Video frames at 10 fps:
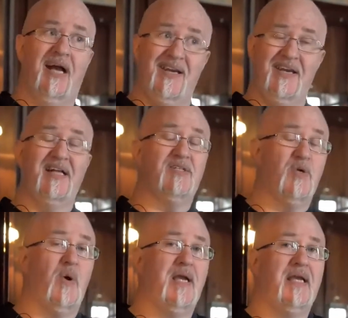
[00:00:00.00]
and that's
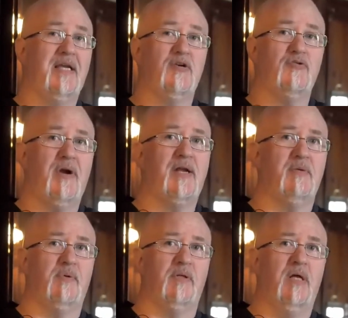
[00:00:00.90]
quite
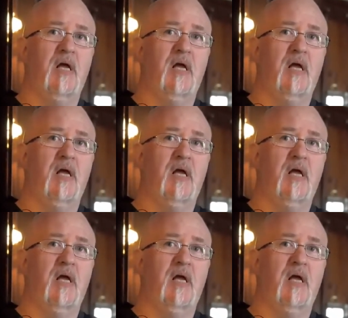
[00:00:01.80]
incredible.